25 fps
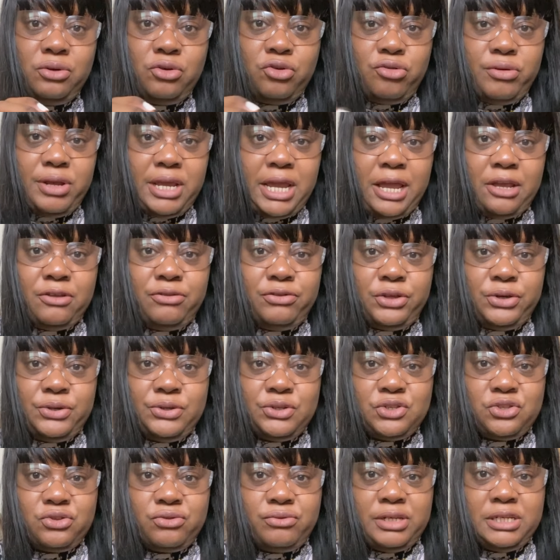create
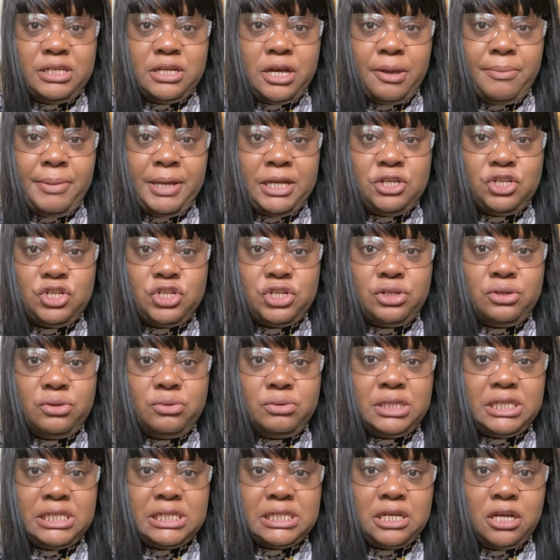those three-dimensional
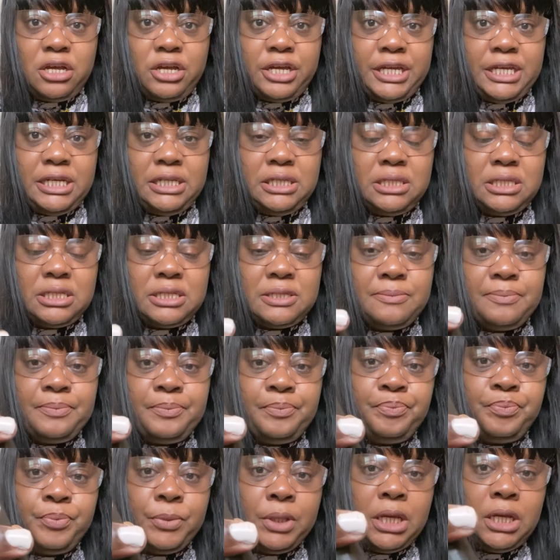designs.
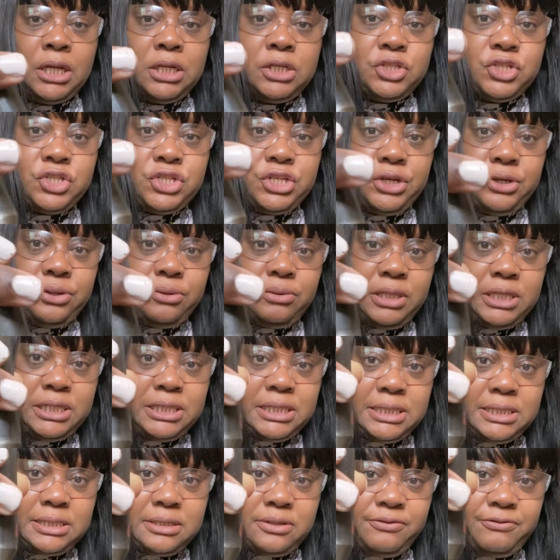So this
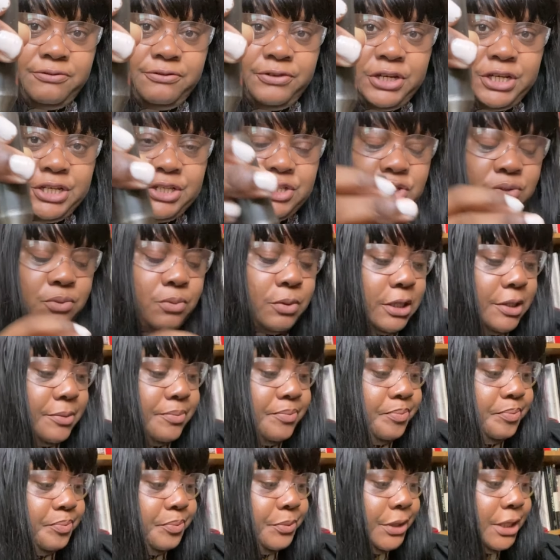is the first
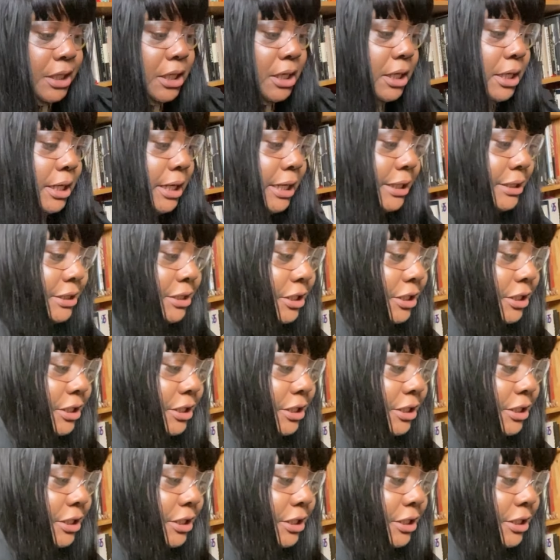one, and